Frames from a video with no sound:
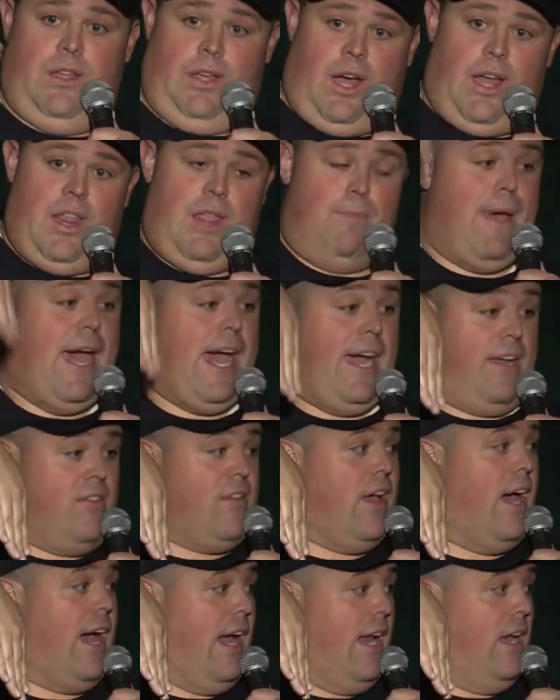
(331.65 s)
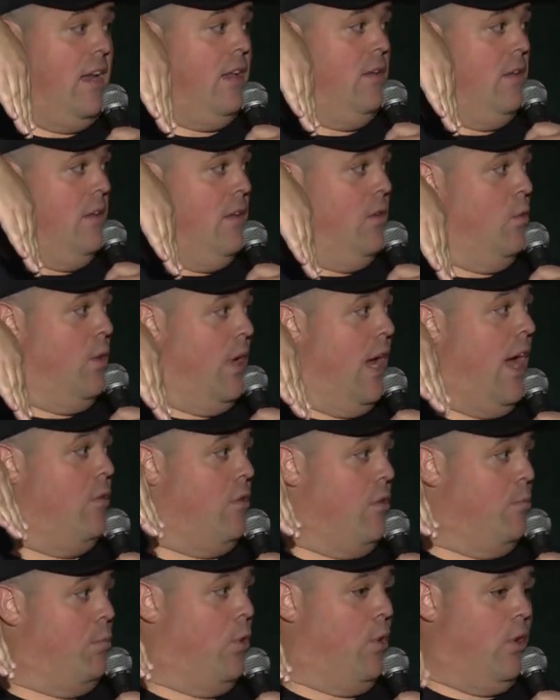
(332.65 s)
on the back side when I
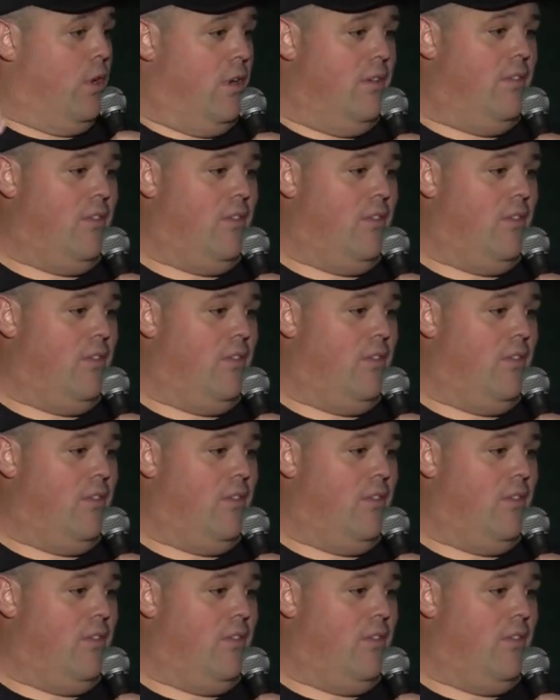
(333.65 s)
was born.